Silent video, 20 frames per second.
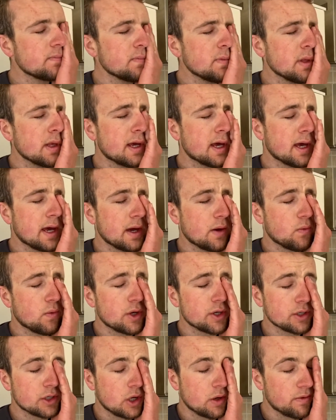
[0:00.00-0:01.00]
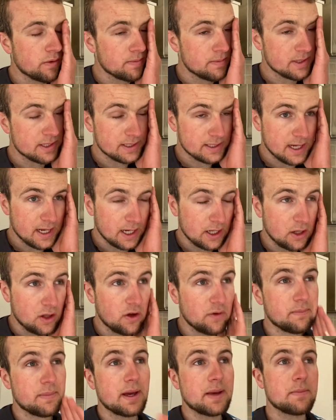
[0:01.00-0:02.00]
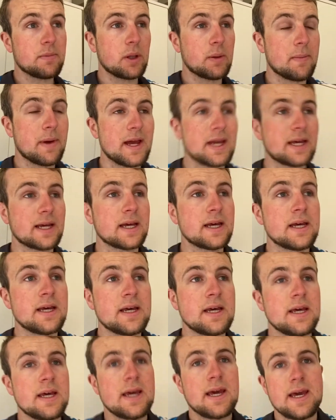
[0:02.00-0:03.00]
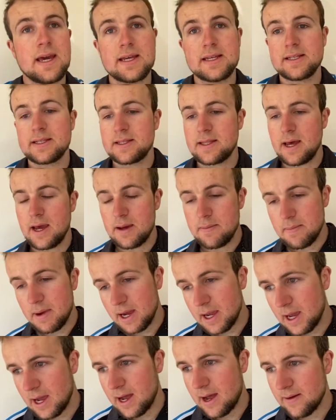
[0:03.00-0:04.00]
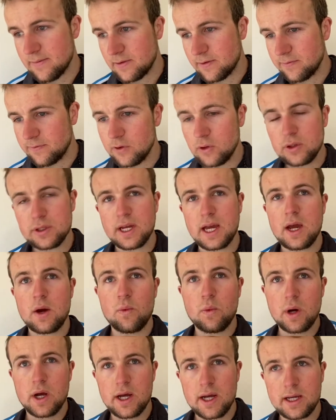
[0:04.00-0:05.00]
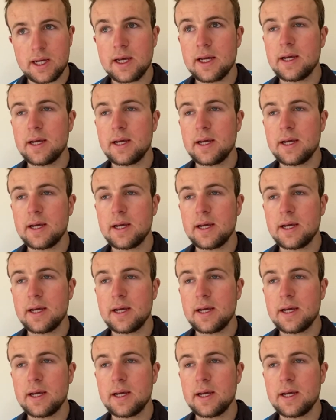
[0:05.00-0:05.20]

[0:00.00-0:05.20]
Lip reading: one common mistake a lot of people make is they might have a full day at work.